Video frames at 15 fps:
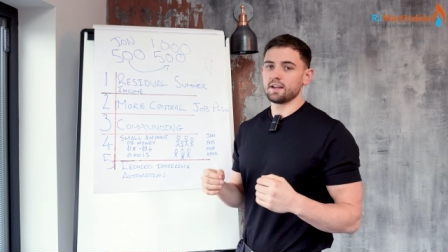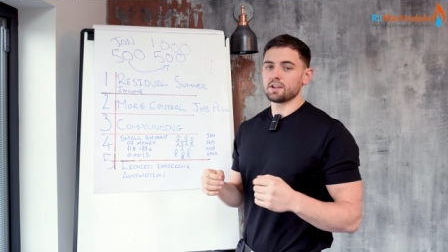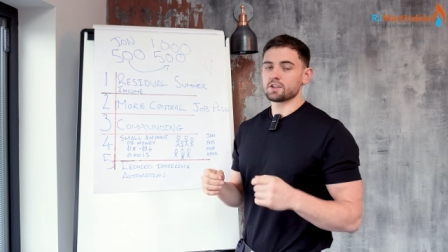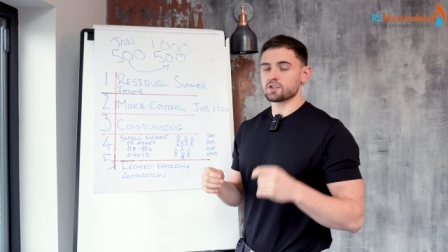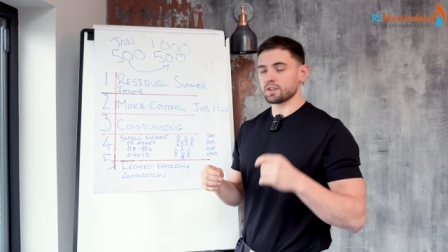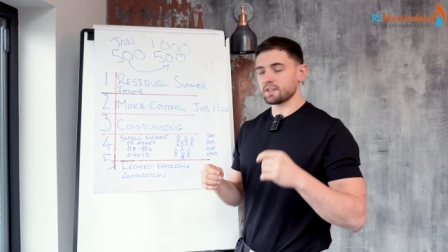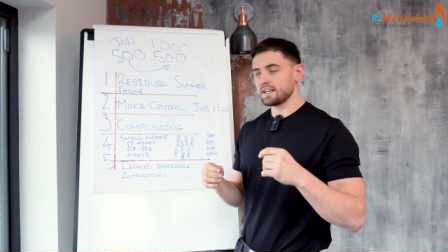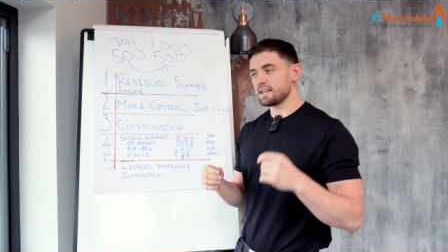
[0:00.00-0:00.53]

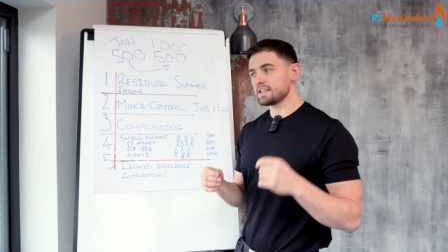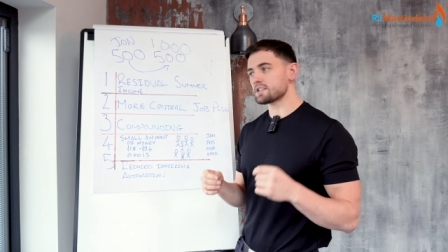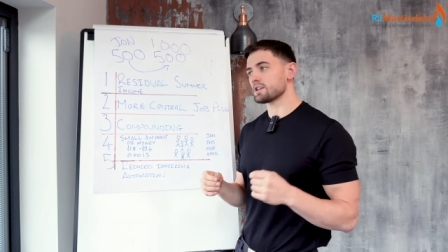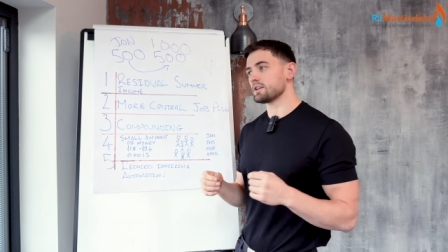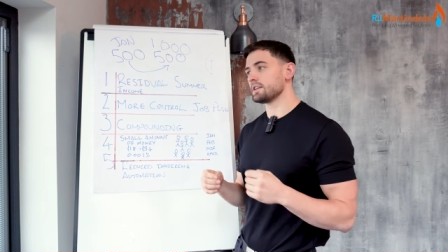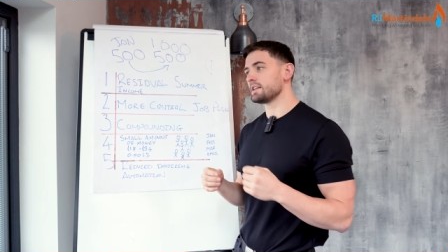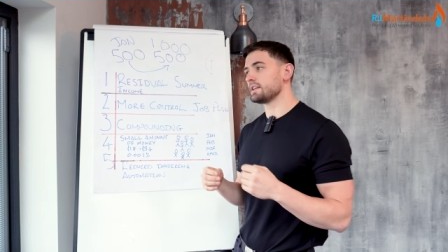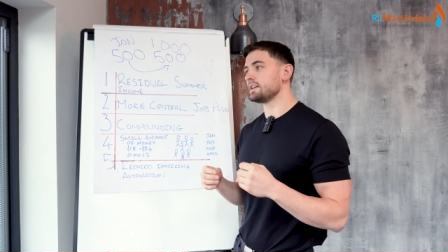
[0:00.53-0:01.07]
So
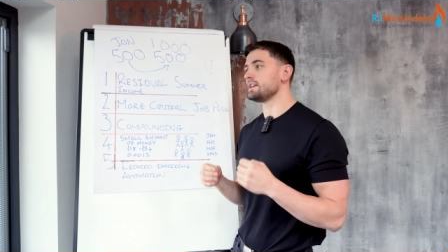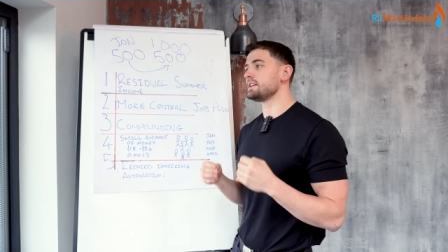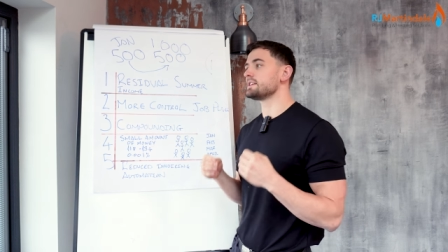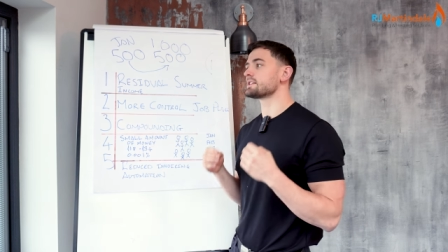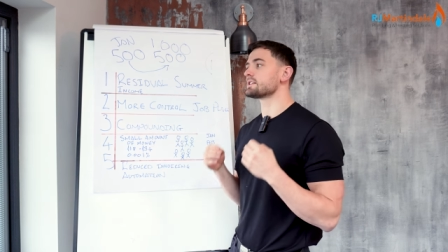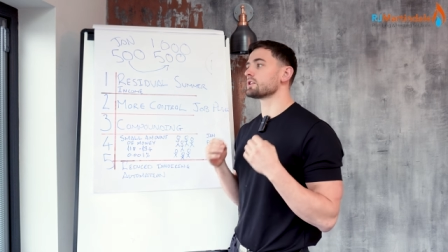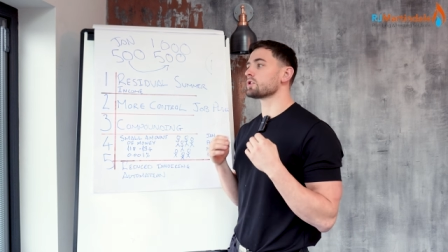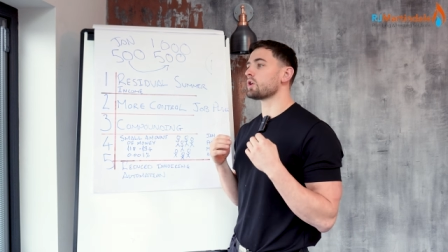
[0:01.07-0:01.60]
these,
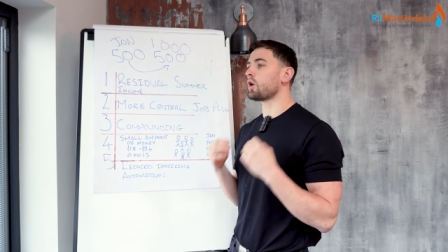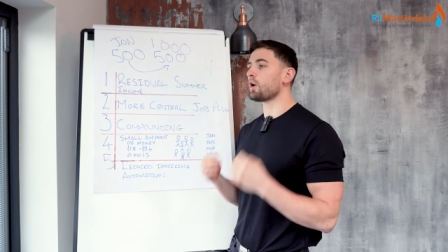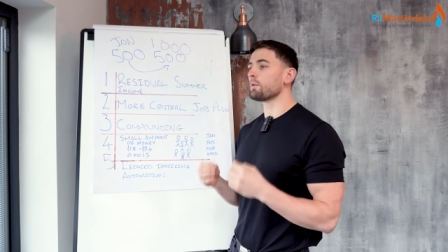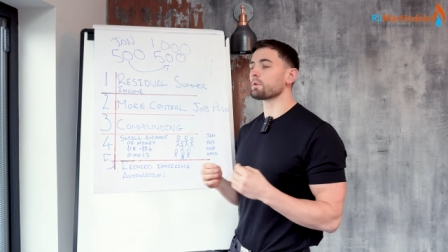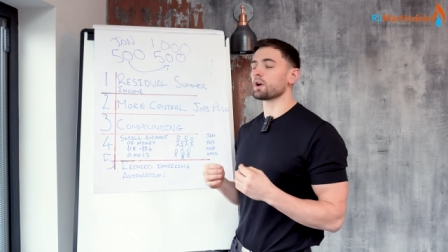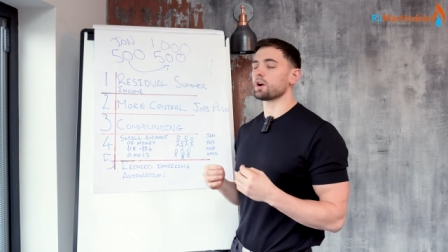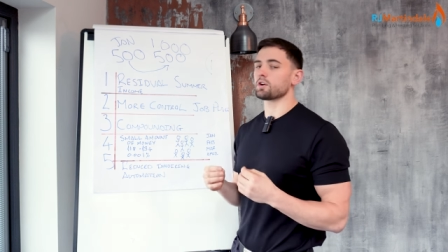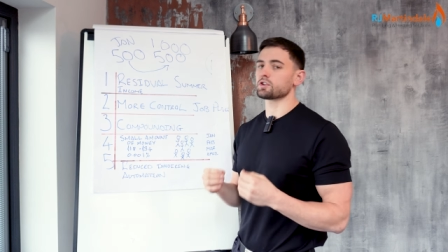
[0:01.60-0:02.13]
these
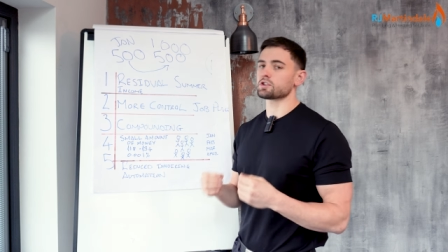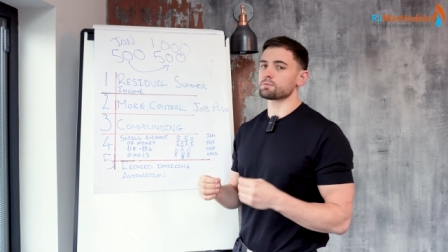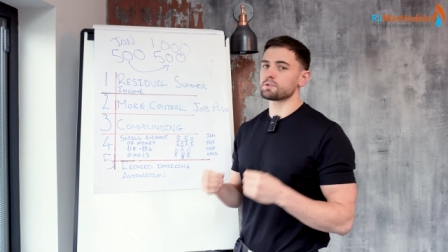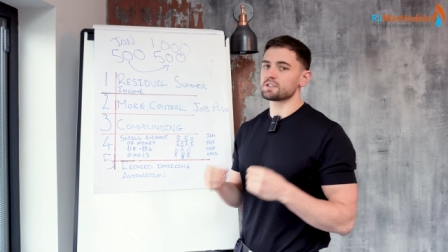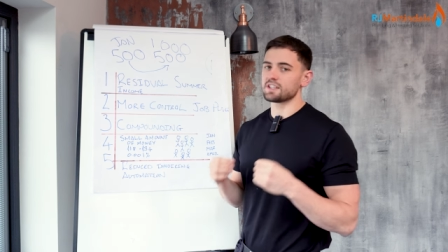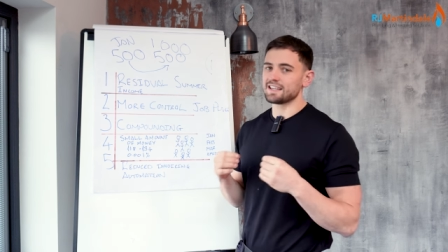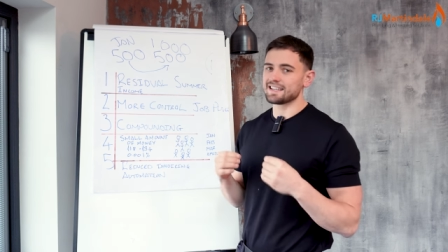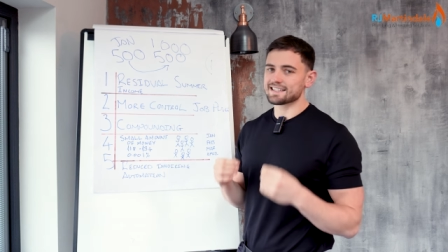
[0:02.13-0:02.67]
home care
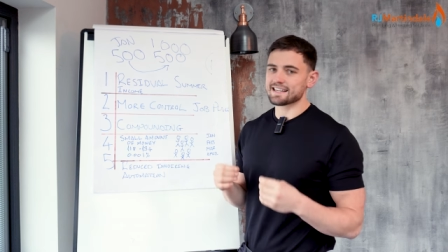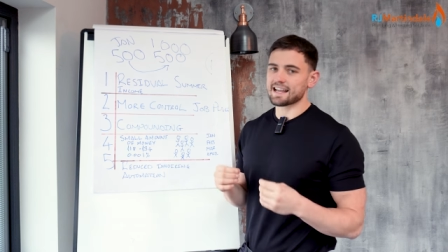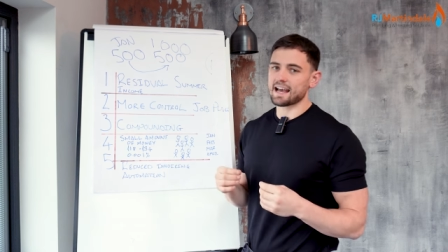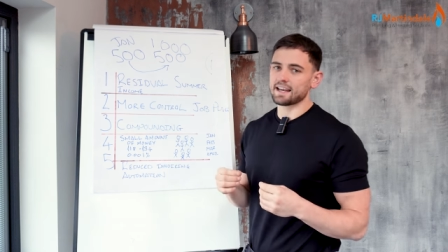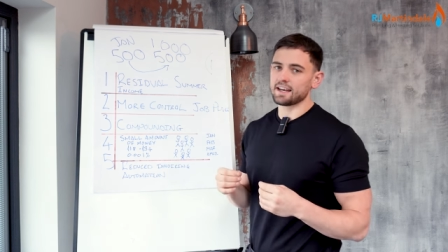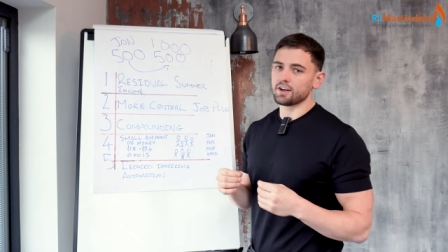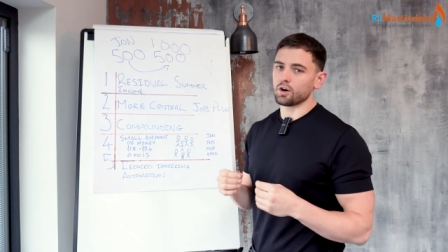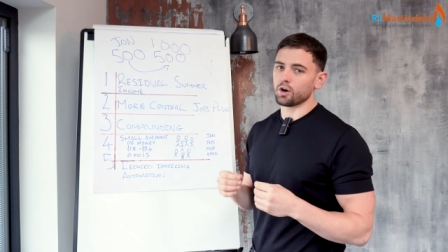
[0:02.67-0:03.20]
customers that you're
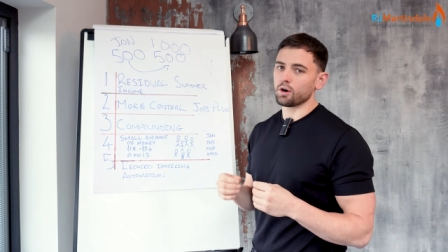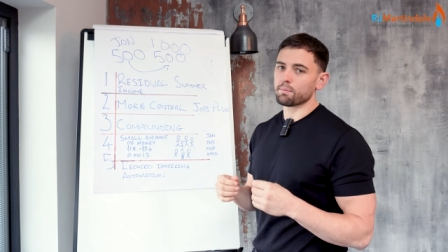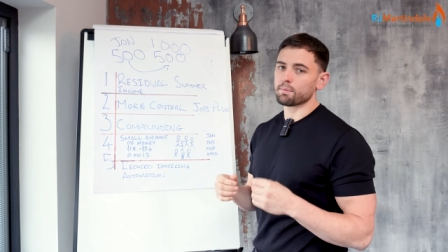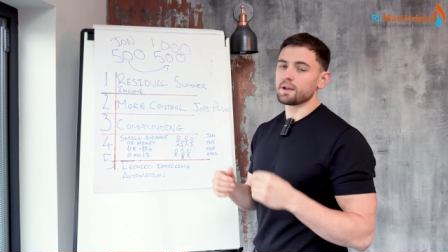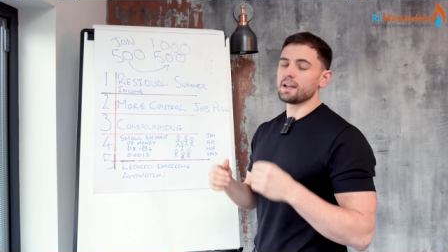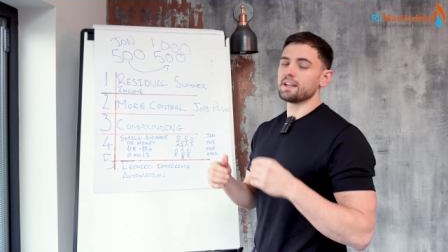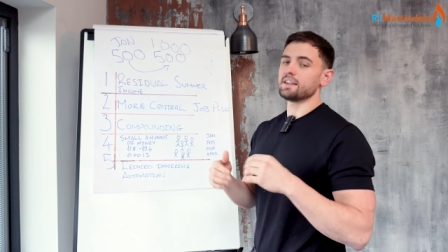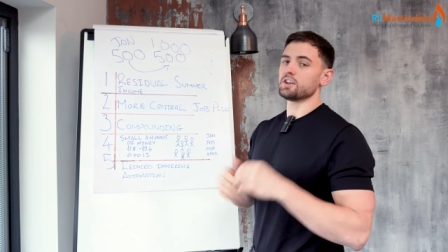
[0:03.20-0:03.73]
signing
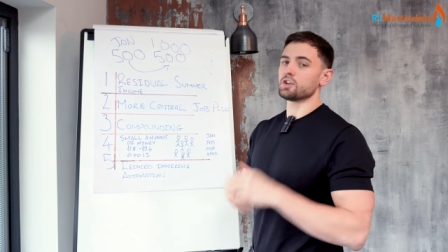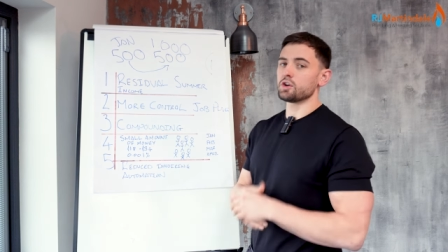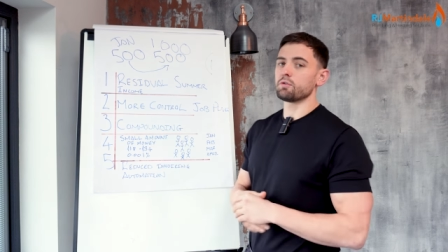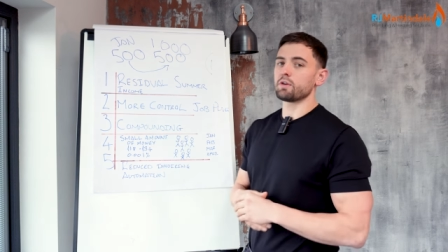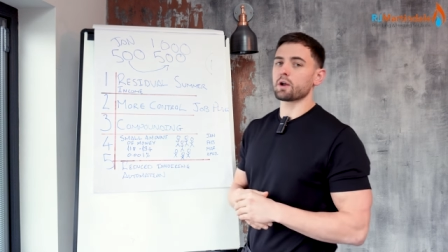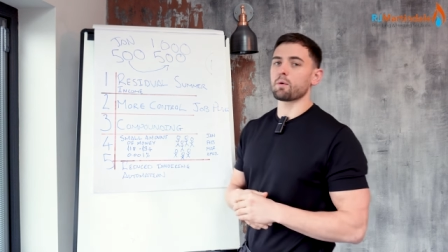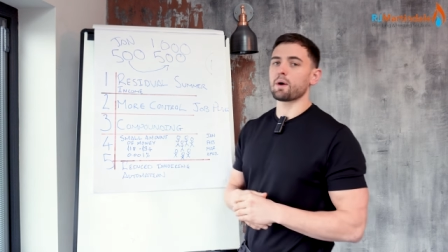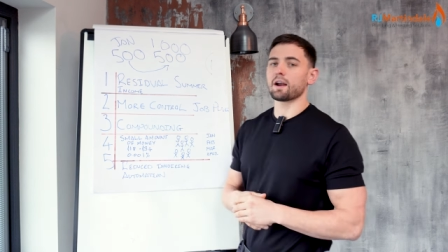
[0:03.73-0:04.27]
up, they do
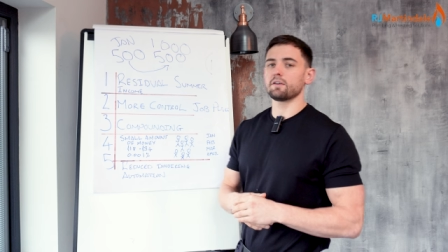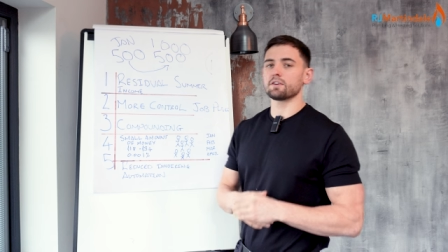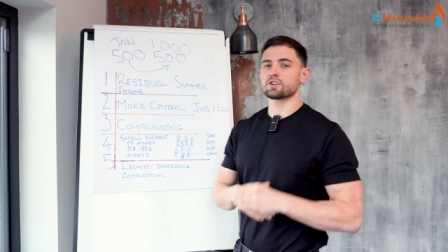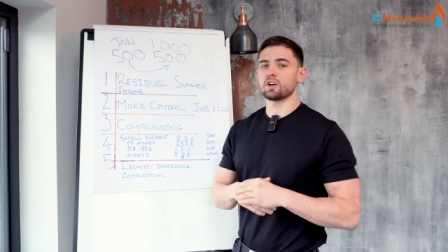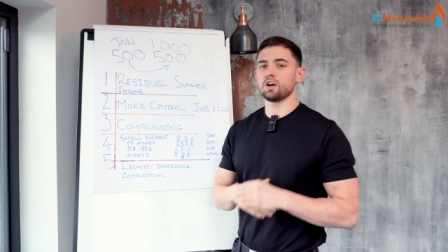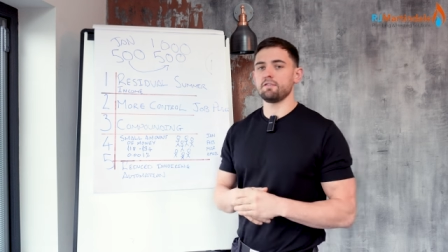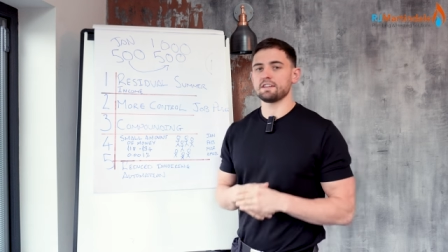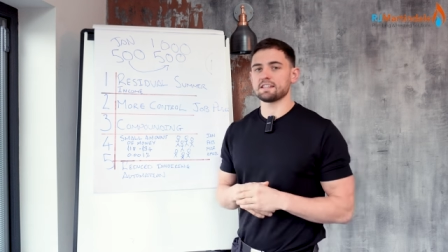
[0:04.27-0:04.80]
require a
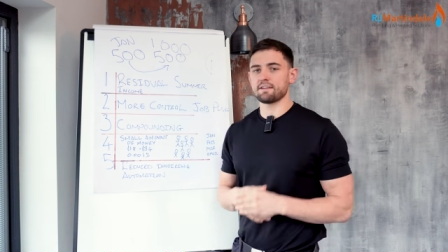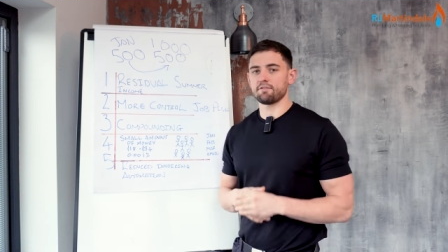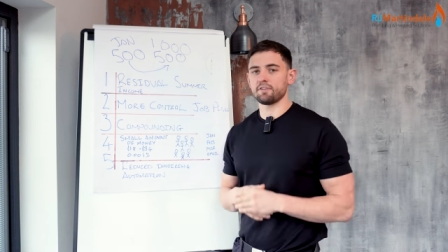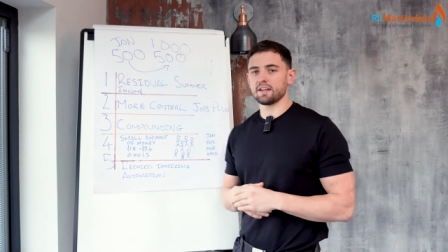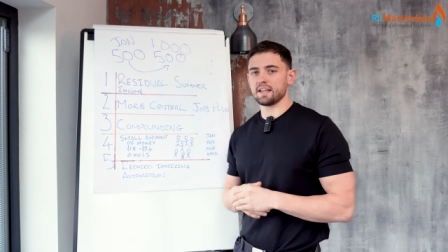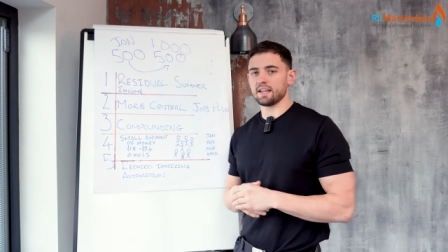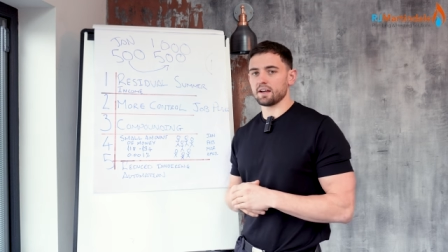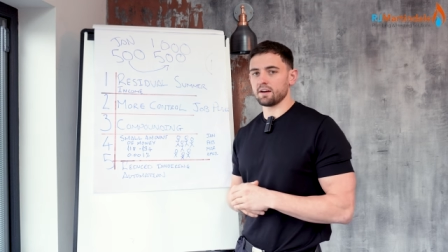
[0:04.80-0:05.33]
service
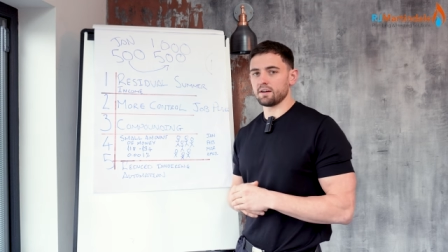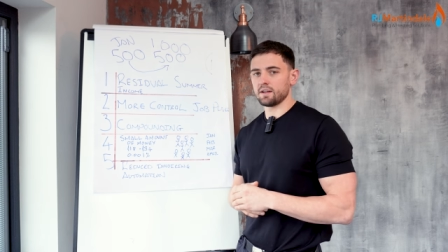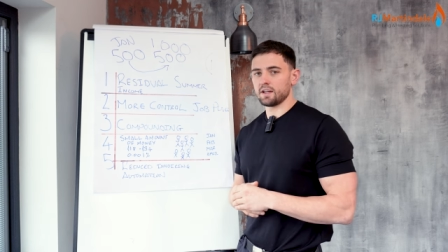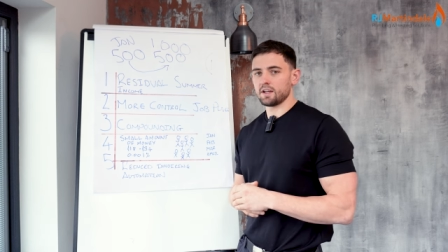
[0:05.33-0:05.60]
every year.